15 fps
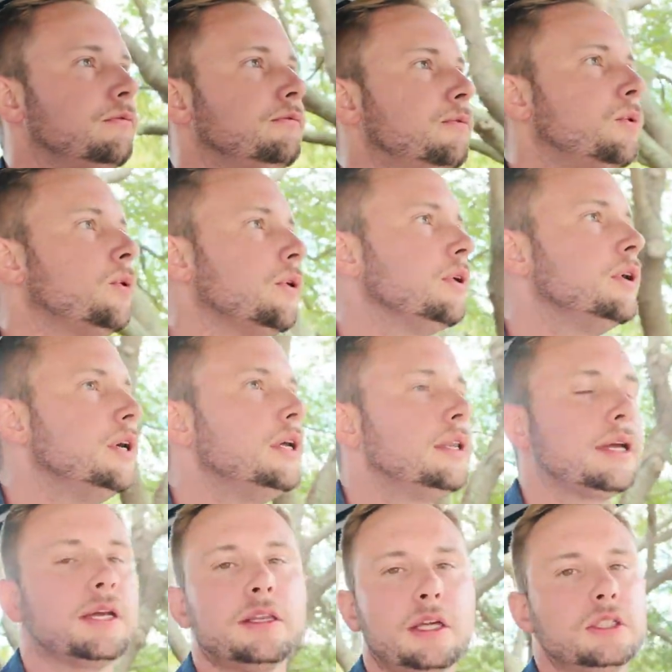
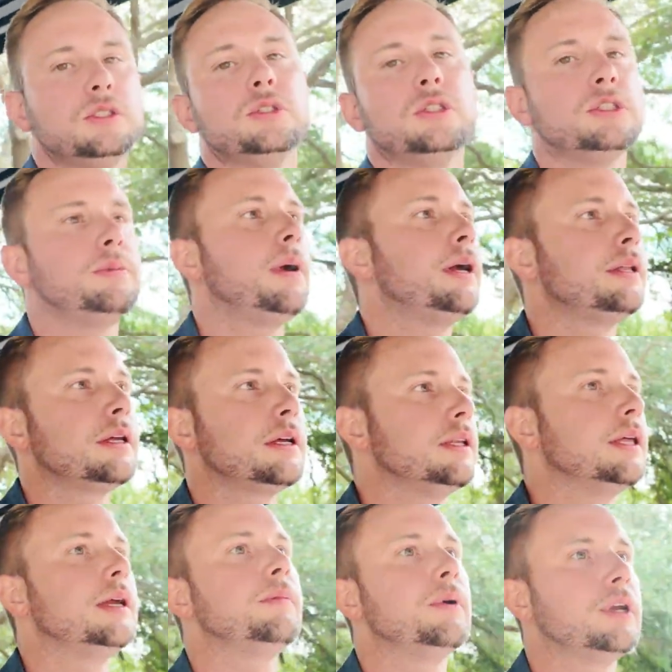unless they're just buying like a
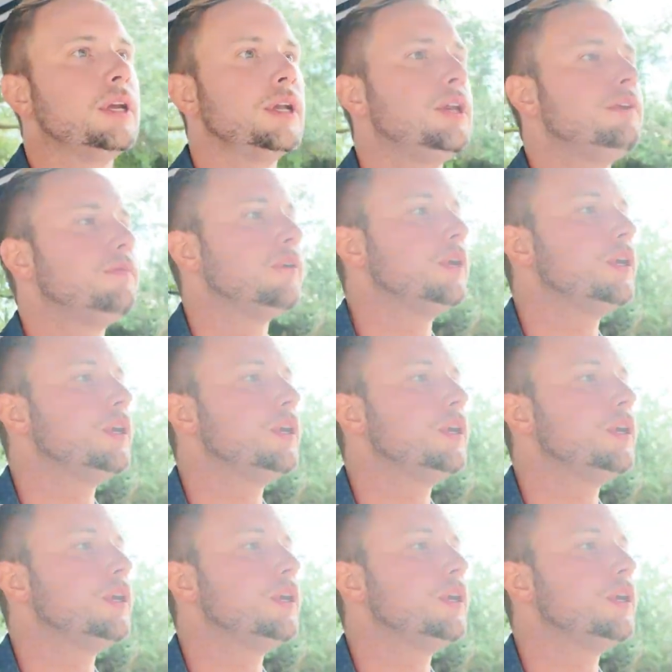Lamborghini for